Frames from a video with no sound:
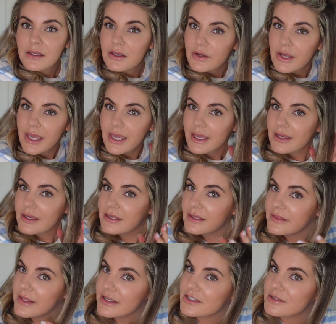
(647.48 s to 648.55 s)
Okay,
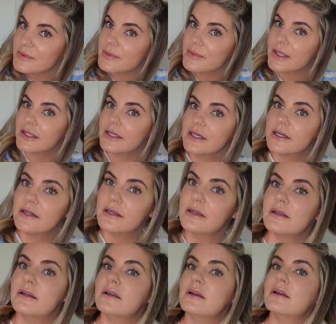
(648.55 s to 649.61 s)
that should be better.
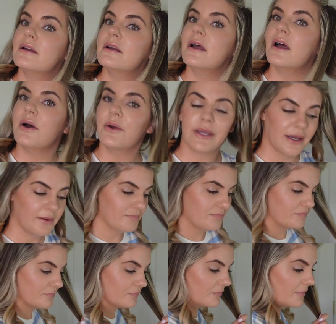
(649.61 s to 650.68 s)
Oh
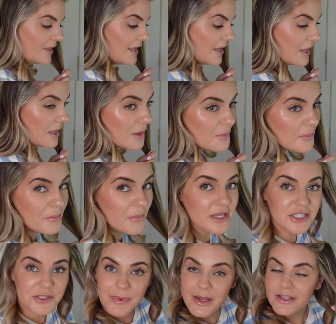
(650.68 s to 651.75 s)
yeah,
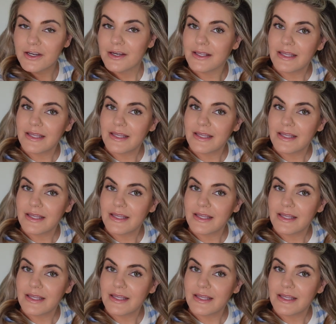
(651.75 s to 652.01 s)
much better.